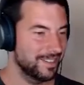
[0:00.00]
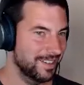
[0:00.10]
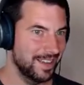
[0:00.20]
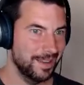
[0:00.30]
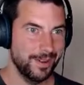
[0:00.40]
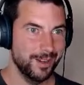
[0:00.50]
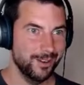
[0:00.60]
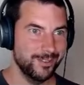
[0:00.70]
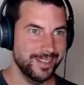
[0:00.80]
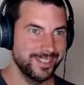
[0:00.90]
and I'm out
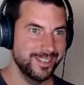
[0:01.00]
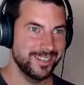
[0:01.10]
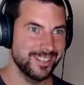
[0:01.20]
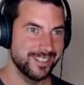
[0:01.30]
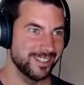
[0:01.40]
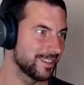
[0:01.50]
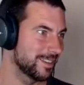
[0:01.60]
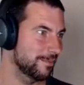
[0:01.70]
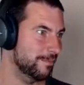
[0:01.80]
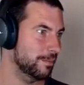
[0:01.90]
of ideas.
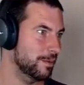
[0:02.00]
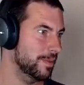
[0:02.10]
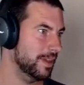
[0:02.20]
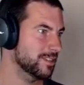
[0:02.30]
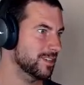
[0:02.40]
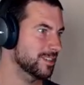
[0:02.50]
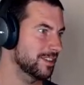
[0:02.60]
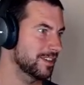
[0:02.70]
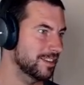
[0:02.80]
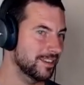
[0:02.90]
Maybe Max has an
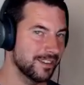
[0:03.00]
idea.